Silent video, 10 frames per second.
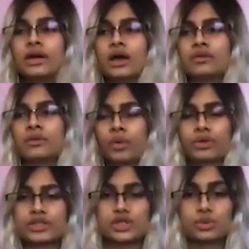and the more
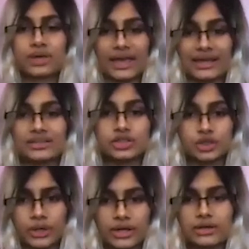that you can't
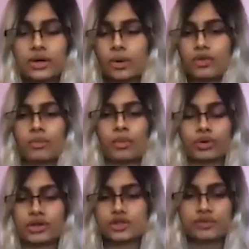do it, or the more
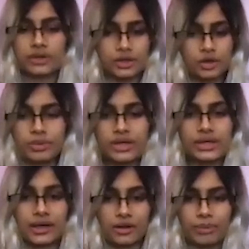that you feel like you're being
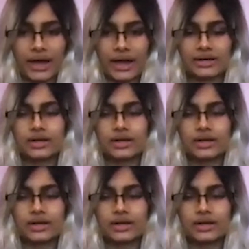held back,